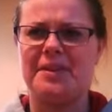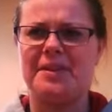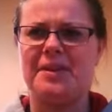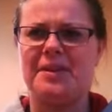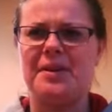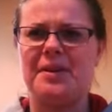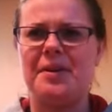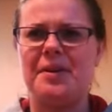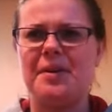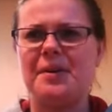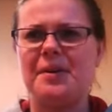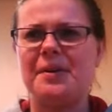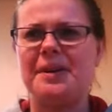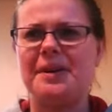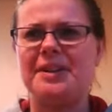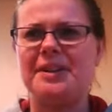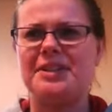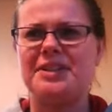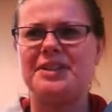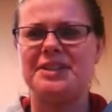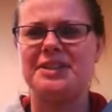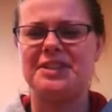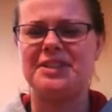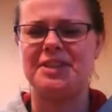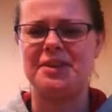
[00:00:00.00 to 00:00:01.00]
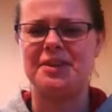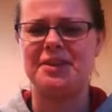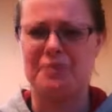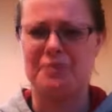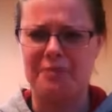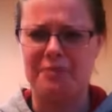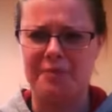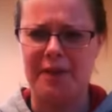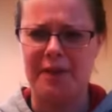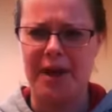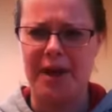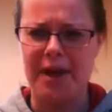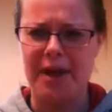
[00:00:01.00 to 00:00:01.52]
oh, like she's gonna
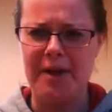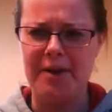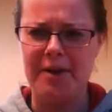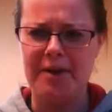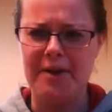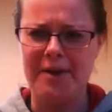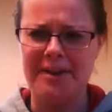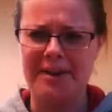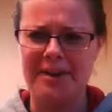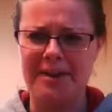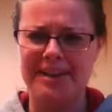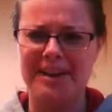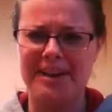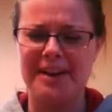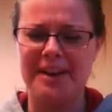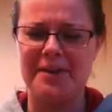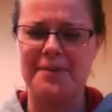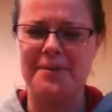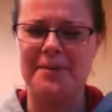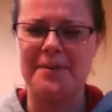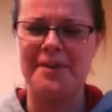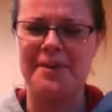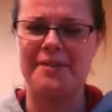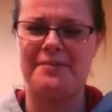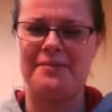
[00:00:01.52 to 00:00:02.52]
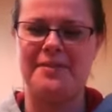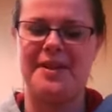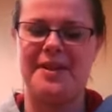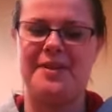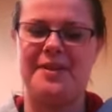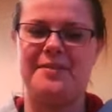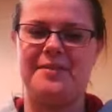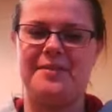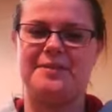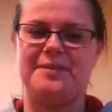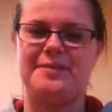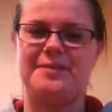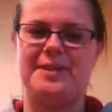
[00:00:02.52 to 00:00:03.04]
fail, and then I don't want to
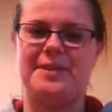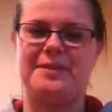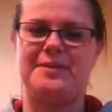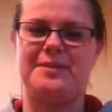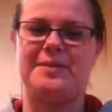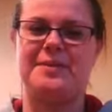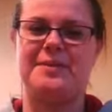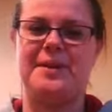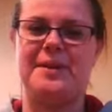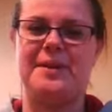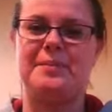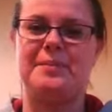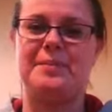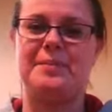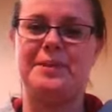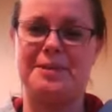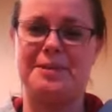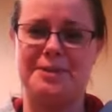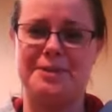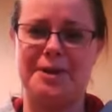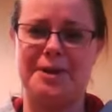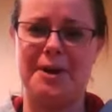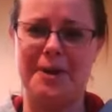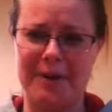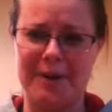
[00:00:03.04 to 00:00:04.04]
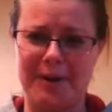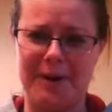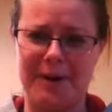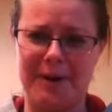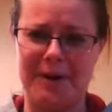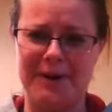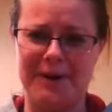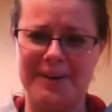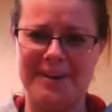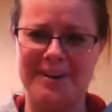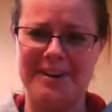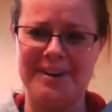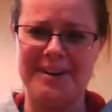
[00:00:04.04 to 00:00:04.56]
fail, which makes me want to push
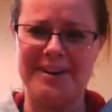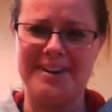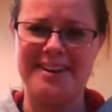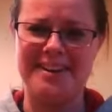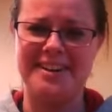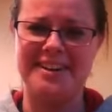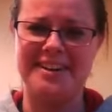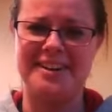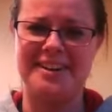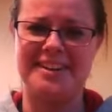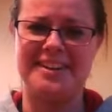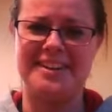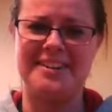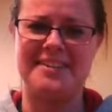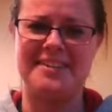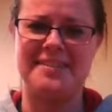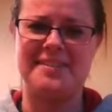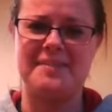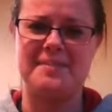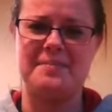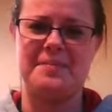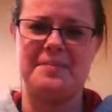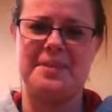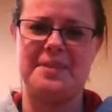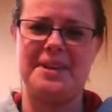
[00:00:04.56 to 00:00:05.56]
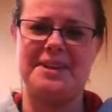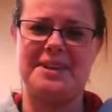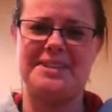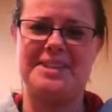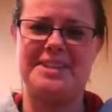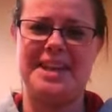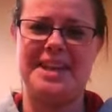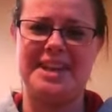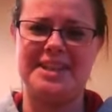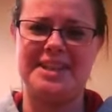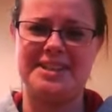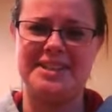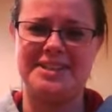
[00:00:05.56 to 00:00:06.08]
harder, and
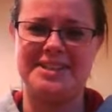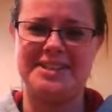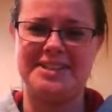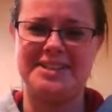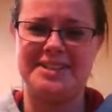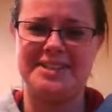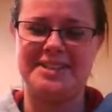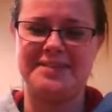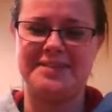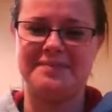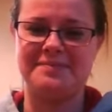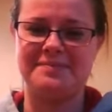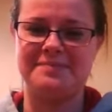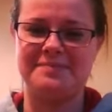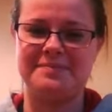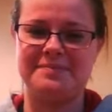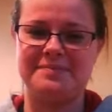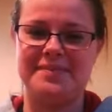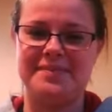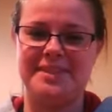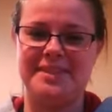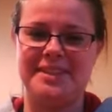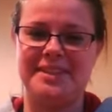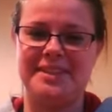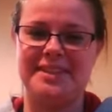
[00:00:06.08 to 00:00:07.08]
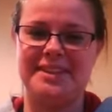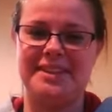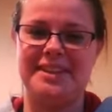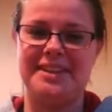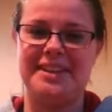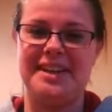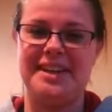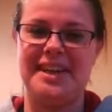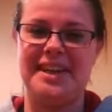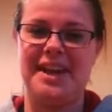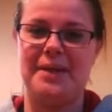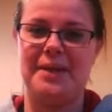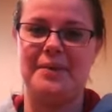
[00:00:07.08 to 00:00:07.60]
because I just
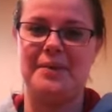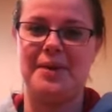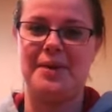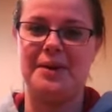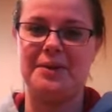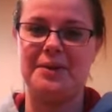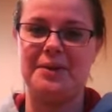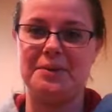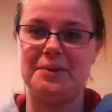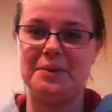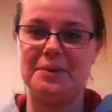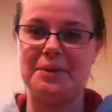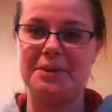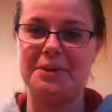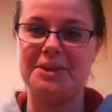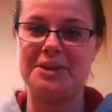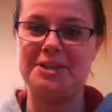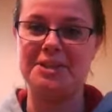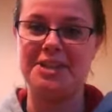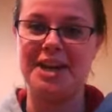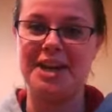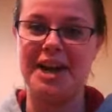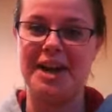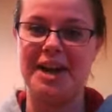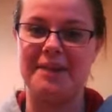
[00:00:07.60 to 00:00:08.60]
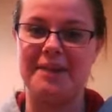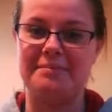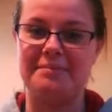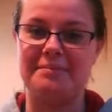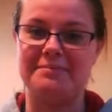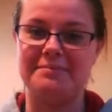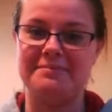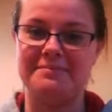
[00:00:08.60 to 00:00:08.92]
I want to do a good job.